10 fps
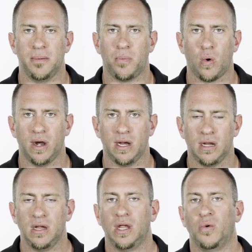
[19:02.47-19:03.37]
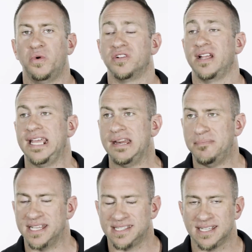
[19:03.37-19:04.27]
important. When you're in
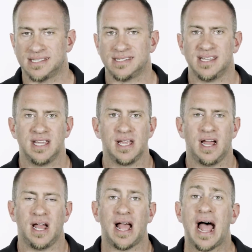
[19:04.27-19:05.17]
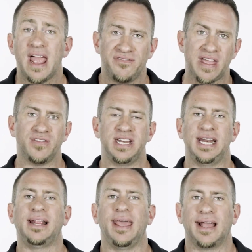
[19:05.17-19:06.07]
business, I have never
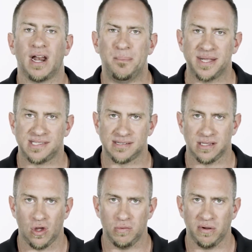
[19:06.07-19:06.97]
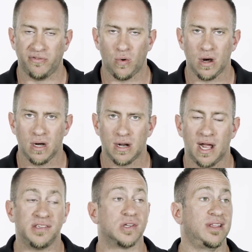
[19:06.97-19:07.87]
needed to take out a business loan before.
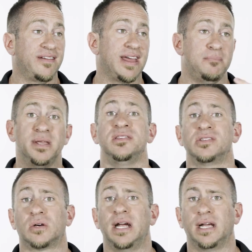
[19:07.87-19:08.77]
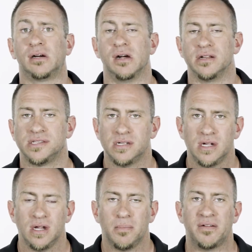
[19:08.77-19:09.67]
I certainly have had business credit cards,
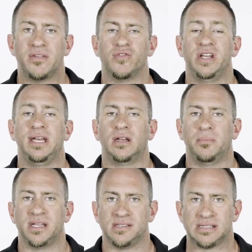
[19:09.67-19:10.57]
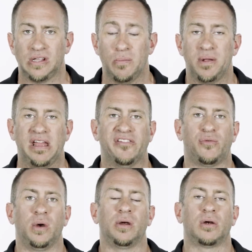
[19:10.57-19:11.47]
but I've never needed a business loan. But if
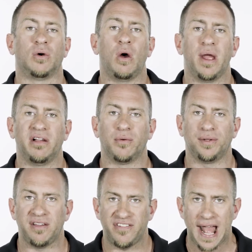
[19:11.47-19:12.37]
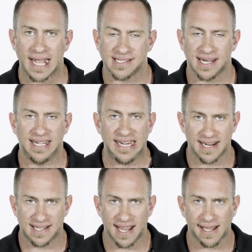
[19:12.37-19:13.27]
we're growing really fast and I
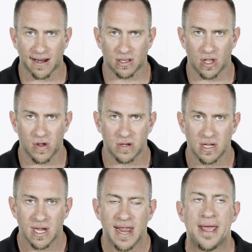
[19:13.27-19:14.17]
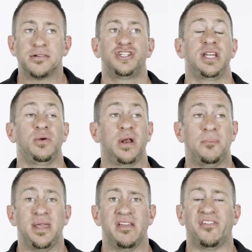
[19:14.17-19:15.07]
needed to take out a loan, how shitty would
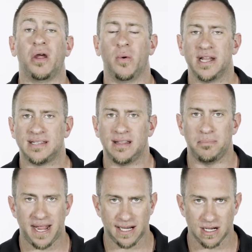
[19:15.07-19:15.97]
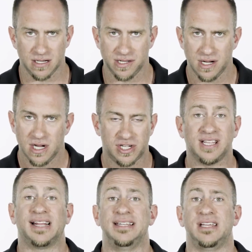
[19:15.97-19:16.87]
it be if I went to the banker, just
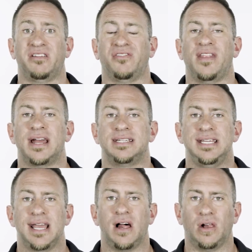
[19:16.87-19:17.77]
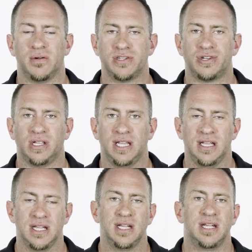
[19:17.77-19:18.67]
like I did for that TL
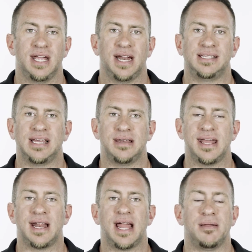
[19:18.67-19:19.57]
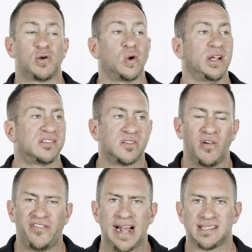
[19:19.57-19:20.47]
originally, and I said, Nana, I'm growing
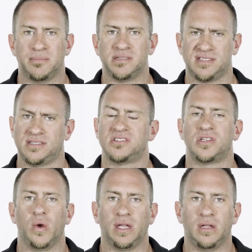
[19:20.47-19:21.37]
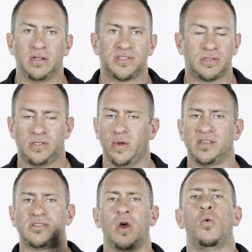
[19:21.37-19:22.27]
so fast, the business is
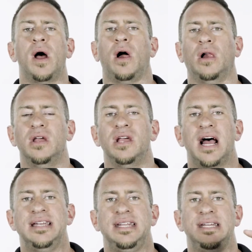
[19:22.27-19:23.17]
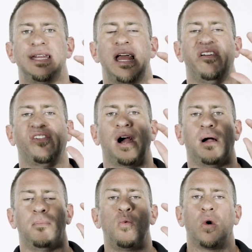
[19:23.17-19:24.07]
doing so well, I need to have
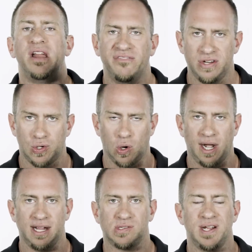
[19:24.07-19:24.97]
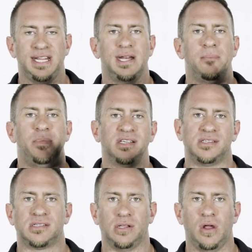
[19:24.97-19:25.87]
more inventory. So I need a
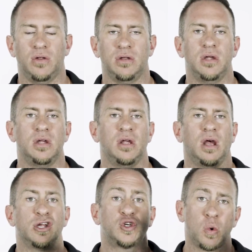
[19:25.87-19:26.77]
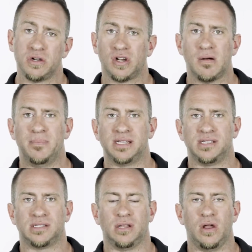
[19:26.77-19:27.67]
business loan, a short-term
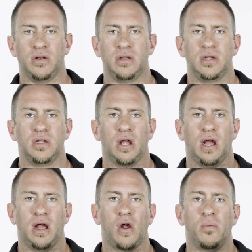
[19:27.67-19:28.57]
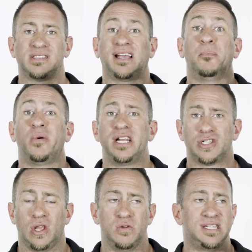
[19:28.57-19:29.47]
business loan, almost like a
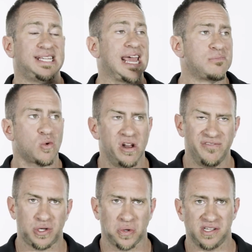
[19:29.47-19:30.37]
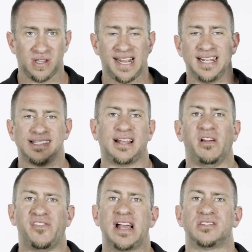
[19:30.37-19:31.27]
bridge loan to get more inventory so I can sell
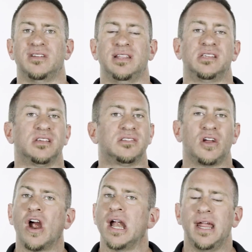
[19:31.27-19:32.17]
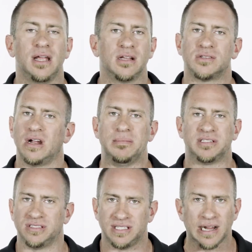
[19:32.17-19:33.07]
it faster. And they said, sorry,
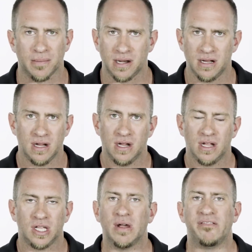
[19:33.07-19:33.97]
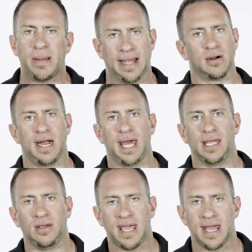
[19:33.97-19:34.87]
Mr. Singerman, you have bad
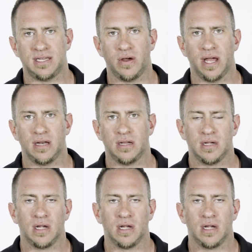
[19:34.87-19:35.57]
credit, you can't do it.